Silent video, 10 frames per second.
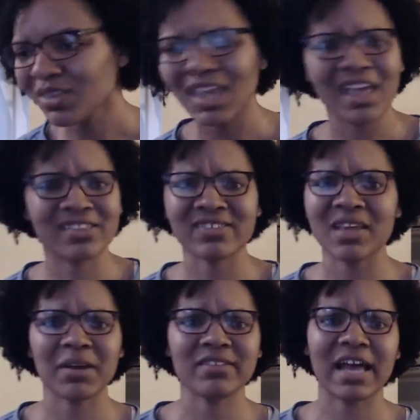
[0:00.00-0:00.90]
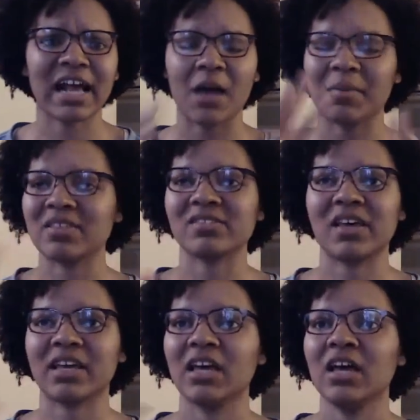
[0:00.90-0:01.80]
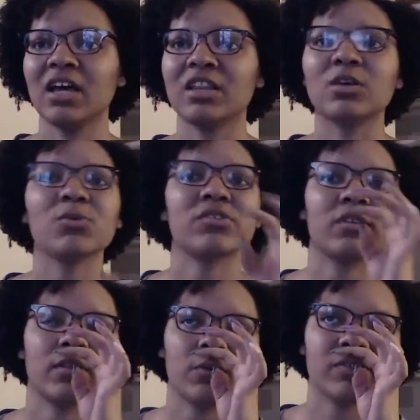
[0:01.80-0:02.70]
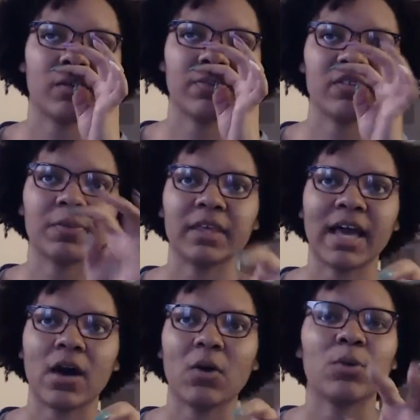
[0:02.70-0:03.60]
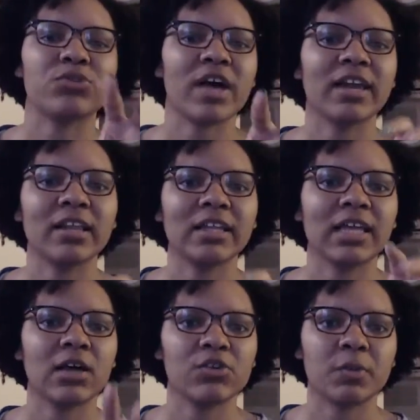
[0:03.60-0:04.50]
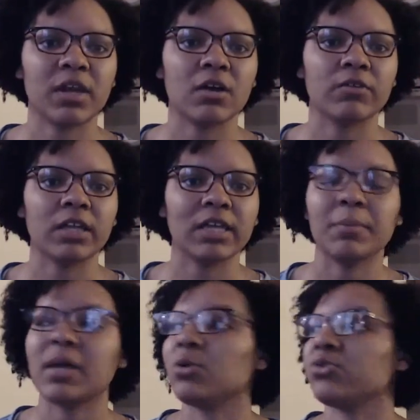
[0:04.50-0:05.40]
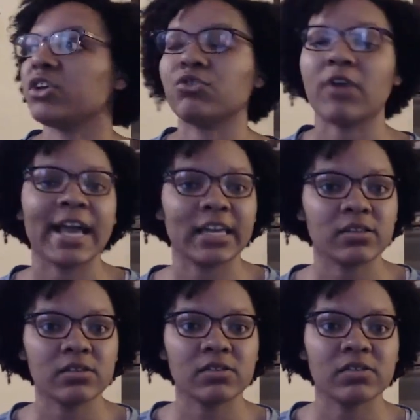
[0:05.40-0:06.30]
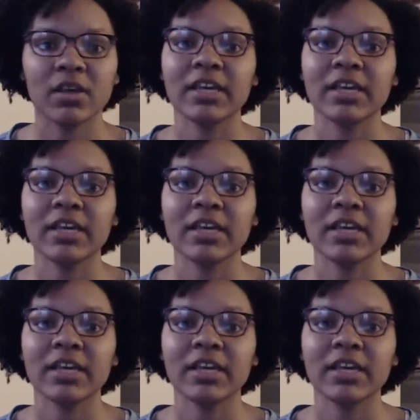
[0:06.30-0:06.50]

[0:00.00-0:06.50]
Instead, my dad got me this, like, there was something out. It was kind of like Legos, but not really. But it was like dragons.